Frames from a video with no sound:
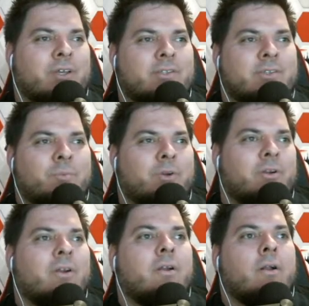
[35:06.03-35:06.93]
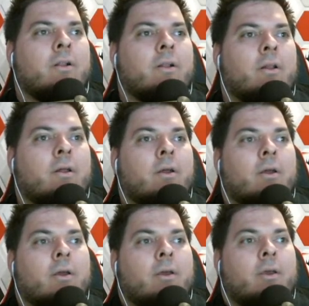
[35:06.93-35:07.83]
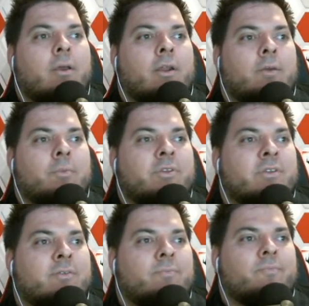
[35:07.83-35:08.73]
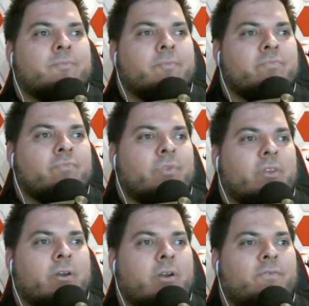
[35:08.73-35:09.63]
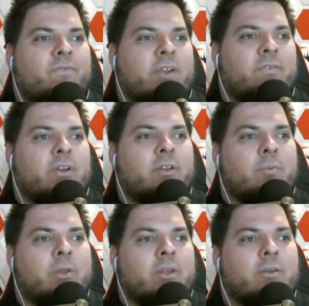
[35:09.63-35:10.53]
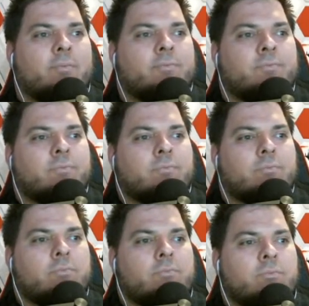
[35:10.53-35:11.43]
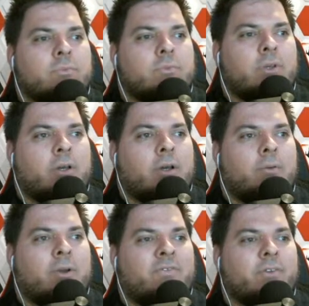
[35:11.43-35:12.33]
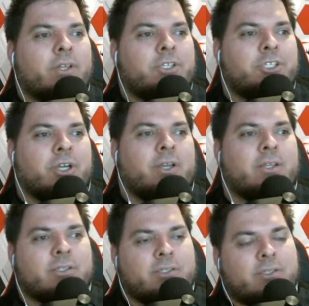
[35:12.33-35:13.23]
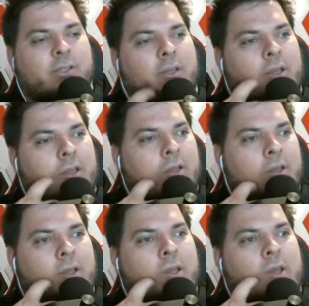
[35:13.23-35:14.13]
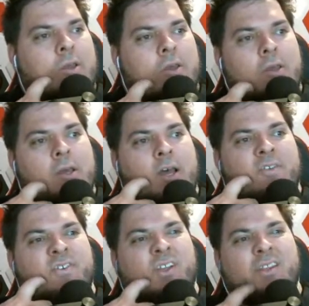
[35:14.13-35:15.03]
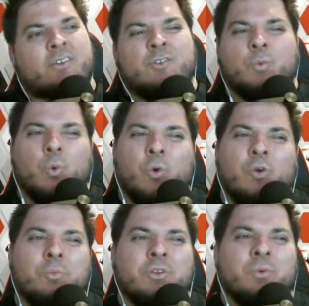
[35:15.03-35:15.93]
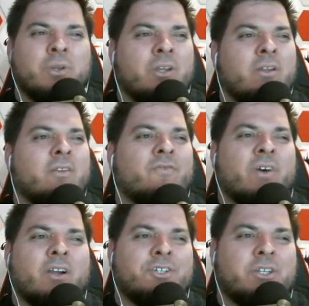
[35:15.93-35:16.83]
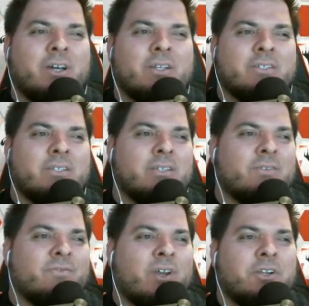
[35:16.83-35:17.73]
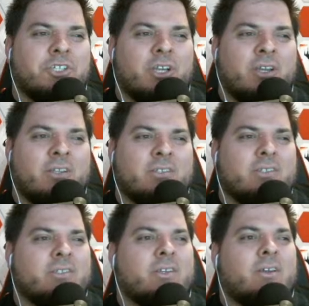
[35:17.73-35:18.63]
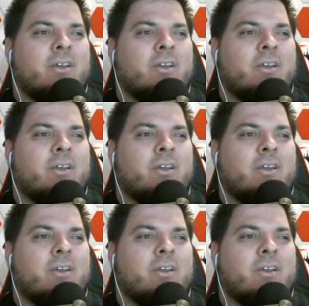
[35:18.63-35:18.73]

that somewhere, and I missed it. All right, favorite enemy. I feel like giants. I feel like there's a war between the Fire Genasi and the Fire Giants.